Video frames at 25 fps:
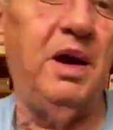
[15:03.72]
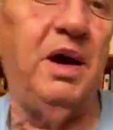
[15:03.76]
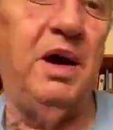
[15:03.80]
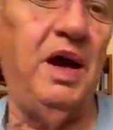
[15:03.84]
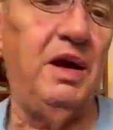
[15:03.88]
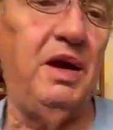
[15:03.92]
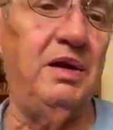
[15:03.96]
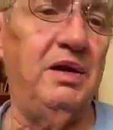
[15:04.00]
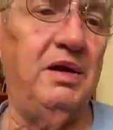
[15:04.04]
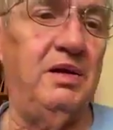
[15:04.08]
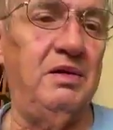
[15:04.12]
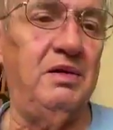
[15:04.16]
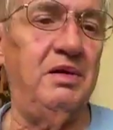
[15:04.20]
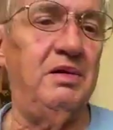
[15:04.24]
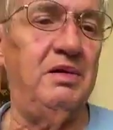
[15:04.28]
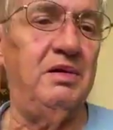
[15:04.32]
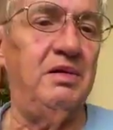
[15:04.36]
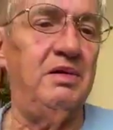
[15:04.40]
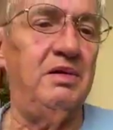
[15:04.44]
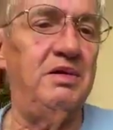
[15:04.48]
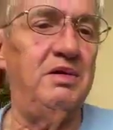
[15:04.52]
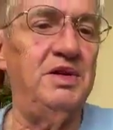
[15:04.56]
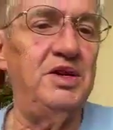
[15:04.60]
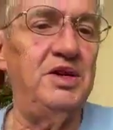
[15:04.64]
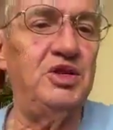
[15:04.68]
got
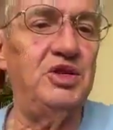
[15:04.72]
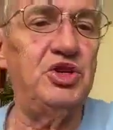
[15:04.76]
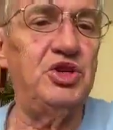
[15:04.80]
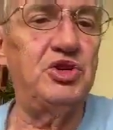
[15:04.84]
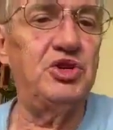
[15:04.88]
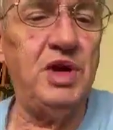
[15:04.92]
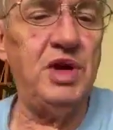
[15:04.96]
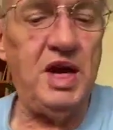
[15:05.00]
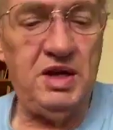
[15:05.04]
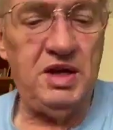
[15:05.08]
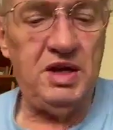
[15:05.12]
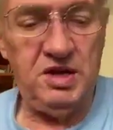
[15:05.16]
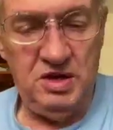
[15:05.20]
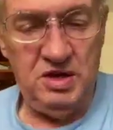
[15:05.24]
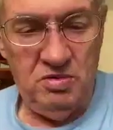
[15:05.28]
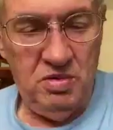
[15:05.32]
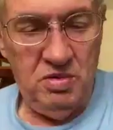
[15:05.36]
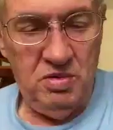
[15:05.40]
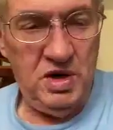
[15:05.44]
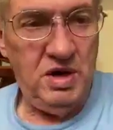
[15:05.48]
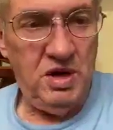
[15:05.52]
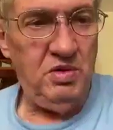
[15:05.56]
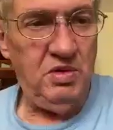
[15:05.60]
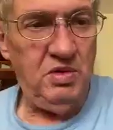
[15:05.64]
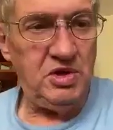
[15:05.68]
distracted
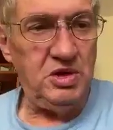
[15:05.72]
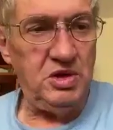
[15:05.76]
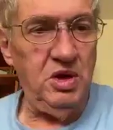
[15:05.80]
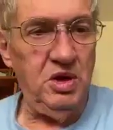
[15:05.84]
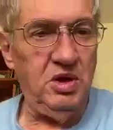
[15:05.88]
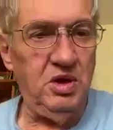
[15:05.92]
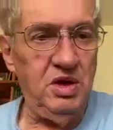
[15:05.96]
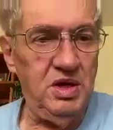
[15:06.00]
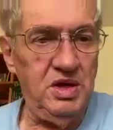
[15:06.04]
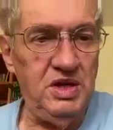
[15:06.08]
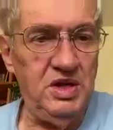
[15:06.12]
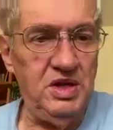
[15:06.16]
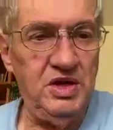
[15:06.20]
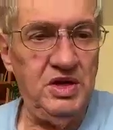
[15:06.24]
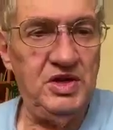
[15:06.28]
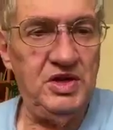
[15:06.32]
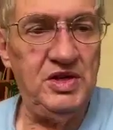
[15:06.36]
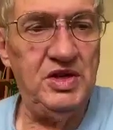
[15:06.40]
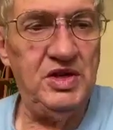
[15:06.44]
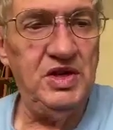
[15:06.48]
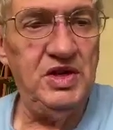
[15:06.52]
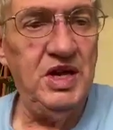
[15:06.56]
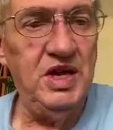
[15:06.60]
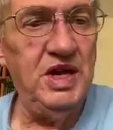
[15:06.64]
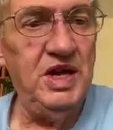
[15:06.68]
when I was looking
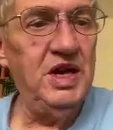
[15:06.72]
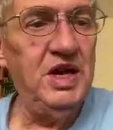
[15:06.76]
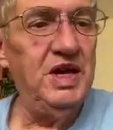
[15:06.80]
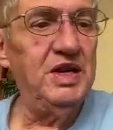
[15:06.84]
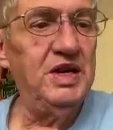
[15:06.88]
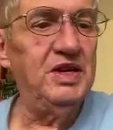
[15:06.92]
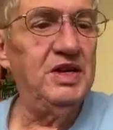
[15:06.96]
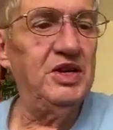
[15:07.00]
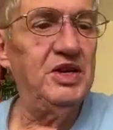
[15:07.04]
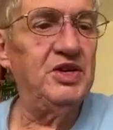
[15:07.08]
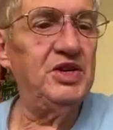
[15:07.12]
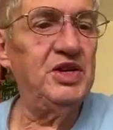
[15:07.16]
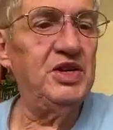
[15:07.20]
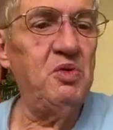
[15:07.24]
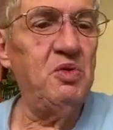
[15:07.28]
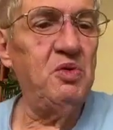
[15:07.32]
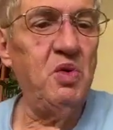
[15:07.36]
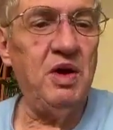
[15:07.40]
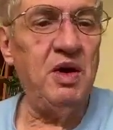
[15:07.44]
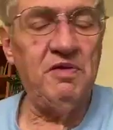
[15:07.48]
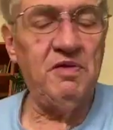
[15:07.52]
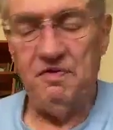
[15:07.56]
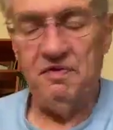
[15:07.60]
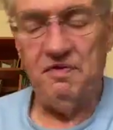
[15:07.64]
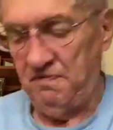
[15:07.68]
to see
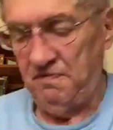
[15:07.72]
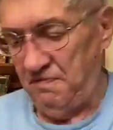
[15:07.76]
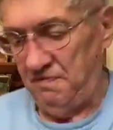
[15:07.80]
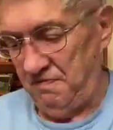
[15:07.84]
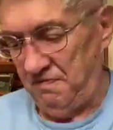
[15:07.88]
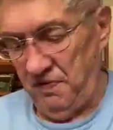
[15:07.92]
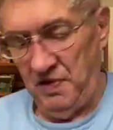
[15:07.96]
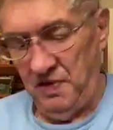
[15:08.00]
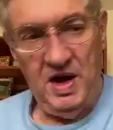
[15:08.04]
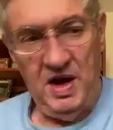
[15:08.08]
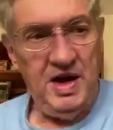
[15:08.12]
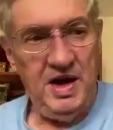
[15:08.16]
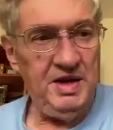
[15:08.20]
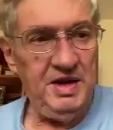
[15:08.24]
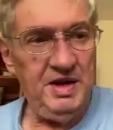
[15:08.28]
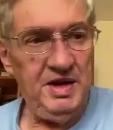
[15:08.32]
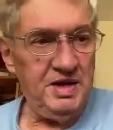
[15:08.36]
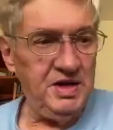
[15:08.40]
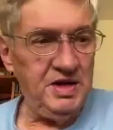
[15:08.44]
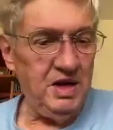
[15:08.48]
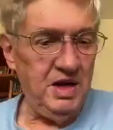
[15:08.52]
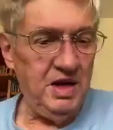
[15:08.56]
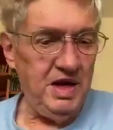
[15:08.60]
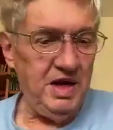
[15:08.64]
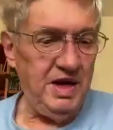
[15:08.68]
what fly to
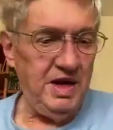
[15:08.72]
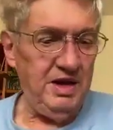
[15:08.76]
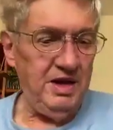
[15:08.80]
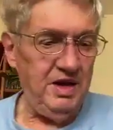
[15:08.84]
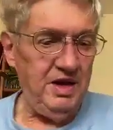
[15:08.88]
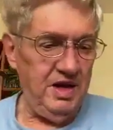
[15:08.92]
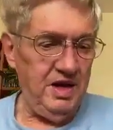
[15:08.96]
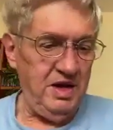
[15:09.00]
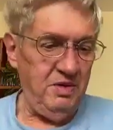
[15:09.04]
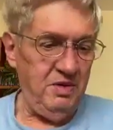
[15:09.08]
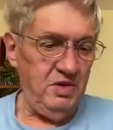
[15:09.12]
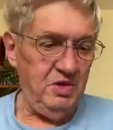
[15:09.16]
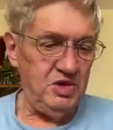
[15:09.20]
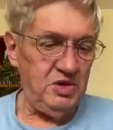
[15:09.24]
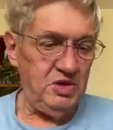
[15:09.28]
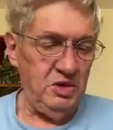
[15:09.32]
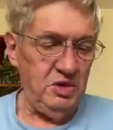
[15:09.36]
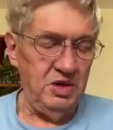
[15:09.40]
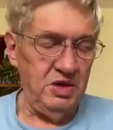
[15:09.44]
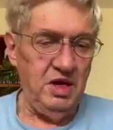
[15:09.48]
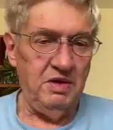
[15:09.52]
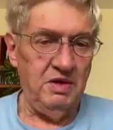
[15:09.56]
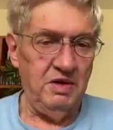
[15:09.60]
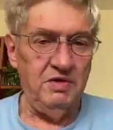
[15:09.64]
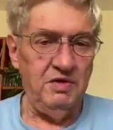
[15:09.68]
tie, and I was
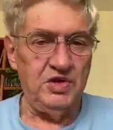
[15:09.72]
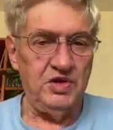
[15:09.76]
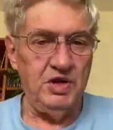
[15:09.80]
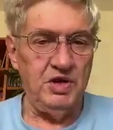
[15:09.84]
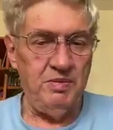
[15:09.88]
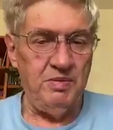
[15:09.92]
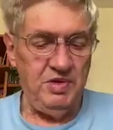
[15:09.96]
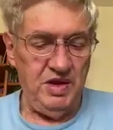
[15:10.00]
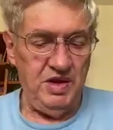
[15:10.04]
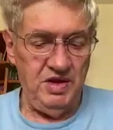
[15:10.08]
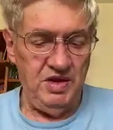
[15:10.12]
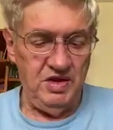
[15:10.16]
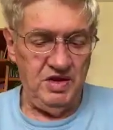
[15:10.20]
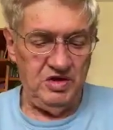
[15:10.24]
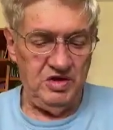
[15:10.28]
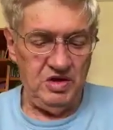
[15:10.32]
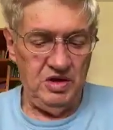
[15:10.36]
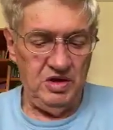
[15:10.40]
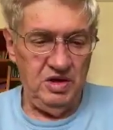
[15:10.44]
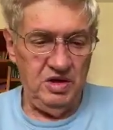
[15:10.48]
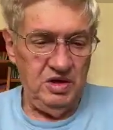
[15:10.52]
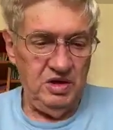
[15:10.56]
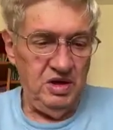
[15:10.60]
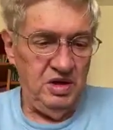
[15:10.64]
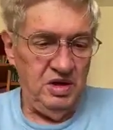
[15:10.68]
looking for something that's
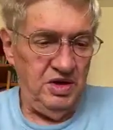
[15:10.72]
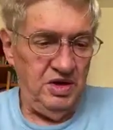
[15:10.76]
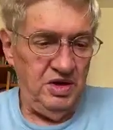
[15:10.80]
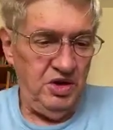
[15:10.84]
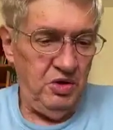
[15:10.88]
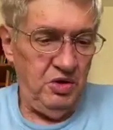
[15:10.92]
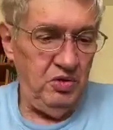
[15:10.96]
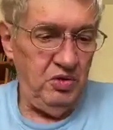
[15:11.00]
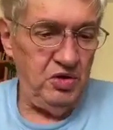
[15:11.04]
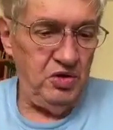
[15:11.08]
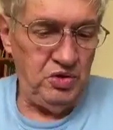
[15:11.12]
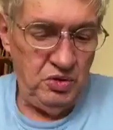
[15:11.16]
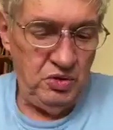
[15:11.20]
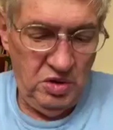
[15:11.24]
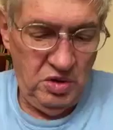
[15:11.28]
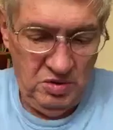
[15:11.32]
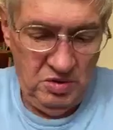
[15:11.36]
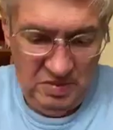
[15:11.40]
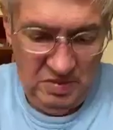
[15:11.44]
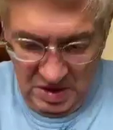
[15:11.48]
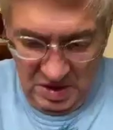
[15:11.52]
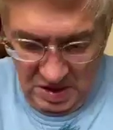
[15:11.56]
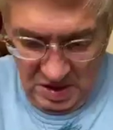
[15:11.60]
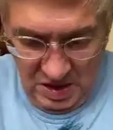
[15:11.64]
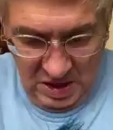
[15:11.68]
a little
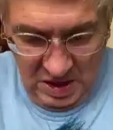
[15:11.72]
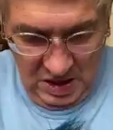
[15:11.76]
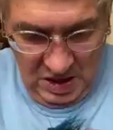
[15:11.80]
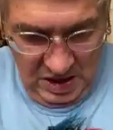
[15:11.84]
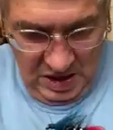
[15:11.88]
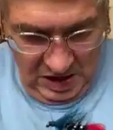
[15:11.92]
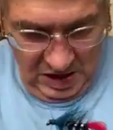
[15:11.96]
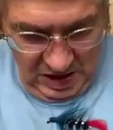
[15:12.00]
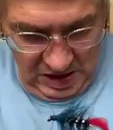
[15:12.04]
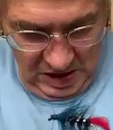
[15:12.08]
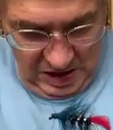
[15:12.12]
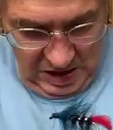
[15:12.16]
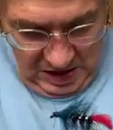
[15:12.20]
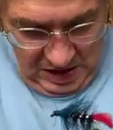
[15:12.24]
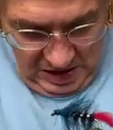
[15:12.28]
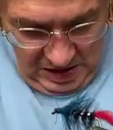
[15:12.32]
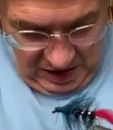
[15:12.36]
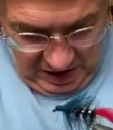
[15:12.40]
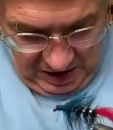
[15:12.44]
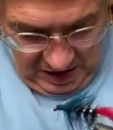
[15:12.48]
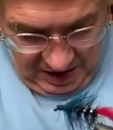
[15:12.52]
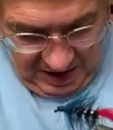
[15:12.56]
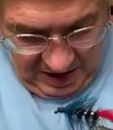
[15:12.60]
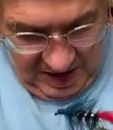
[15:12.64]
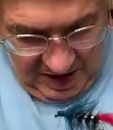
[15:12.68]
unusual.
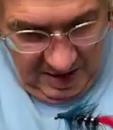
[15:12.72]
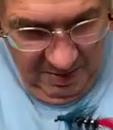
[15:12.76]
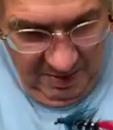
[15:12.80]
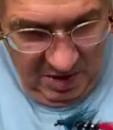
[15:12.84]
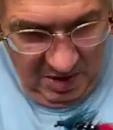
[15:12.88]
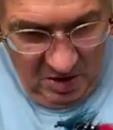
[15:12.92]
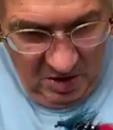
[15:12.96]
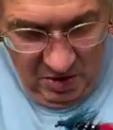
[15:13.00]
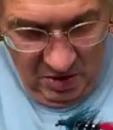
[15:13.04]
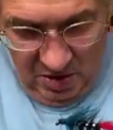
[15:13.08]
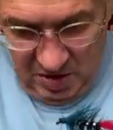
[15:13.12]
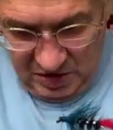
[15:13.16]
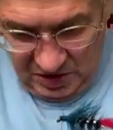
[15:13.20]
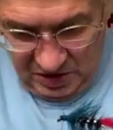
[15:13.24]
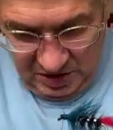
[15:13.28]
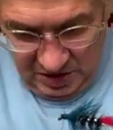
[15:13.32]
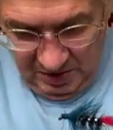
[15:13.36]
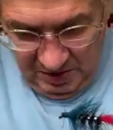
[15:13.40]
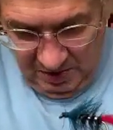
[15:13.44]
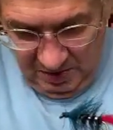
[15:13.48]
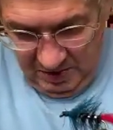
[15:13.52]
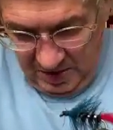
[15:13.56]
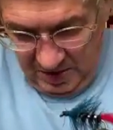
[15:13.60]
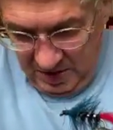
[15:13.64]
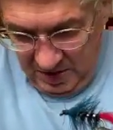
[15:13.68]
And I came across
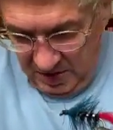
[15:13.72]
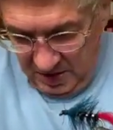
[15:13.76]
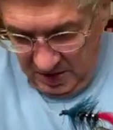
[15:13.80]
a